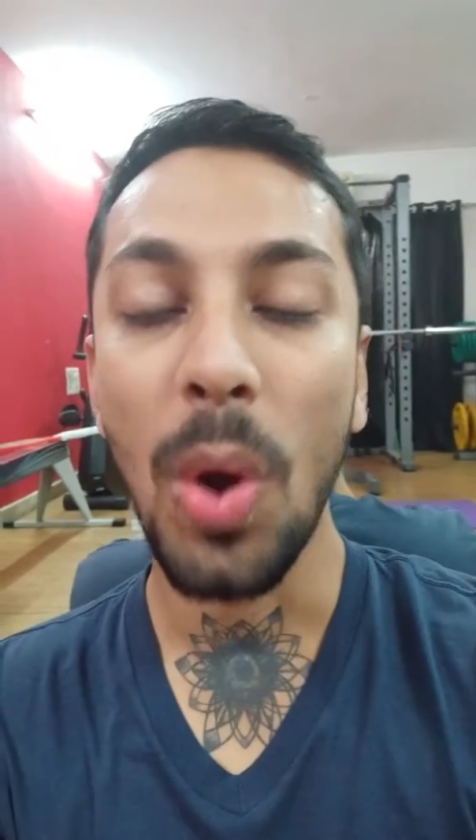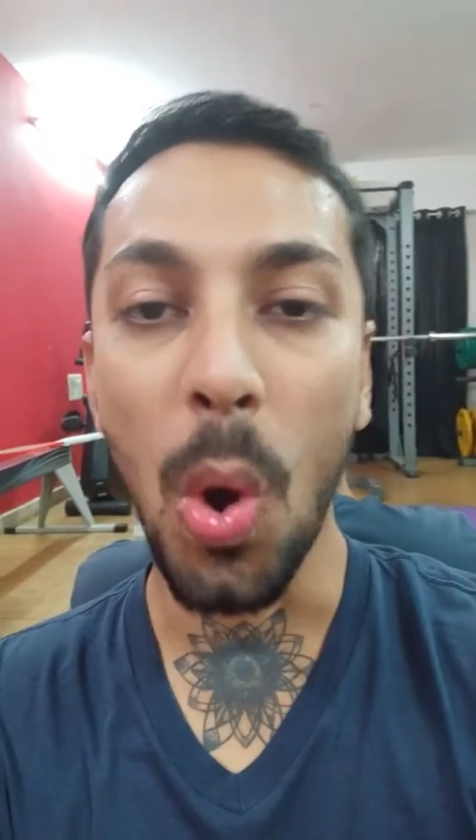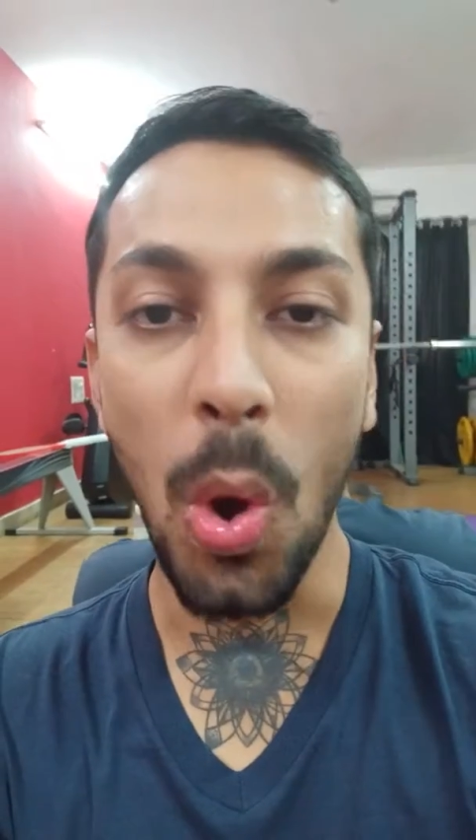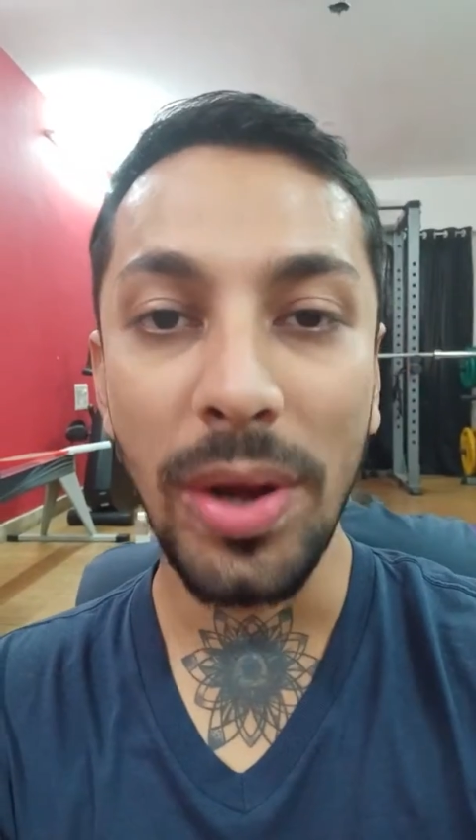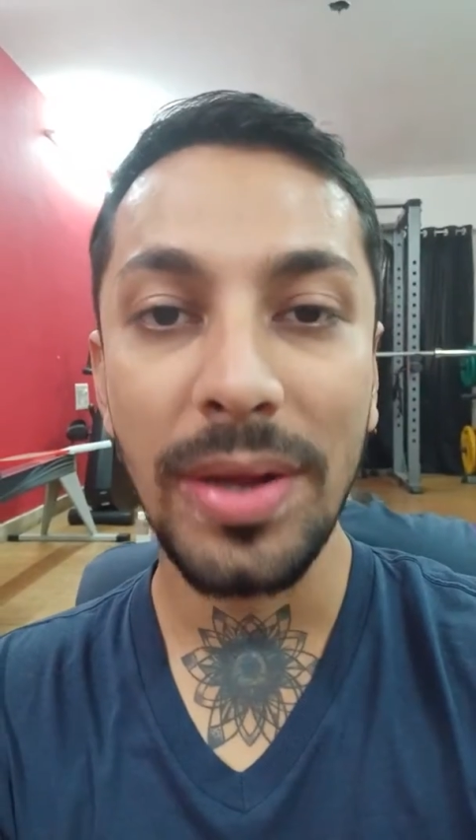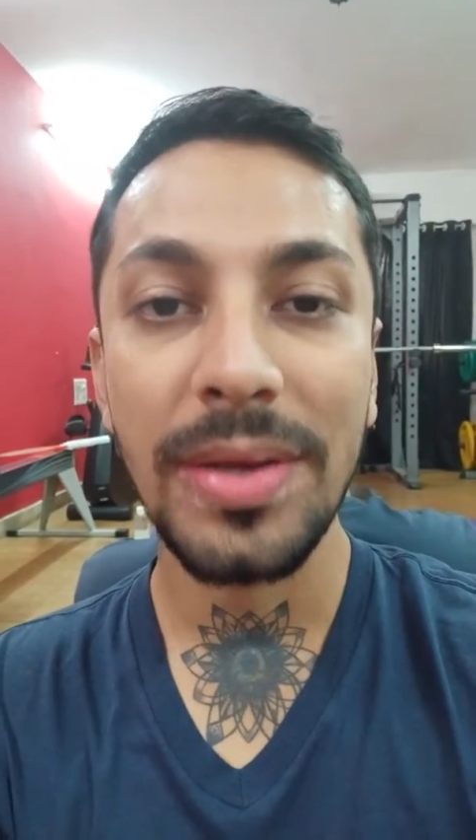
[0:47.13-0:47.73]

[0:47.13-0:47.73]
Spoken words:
or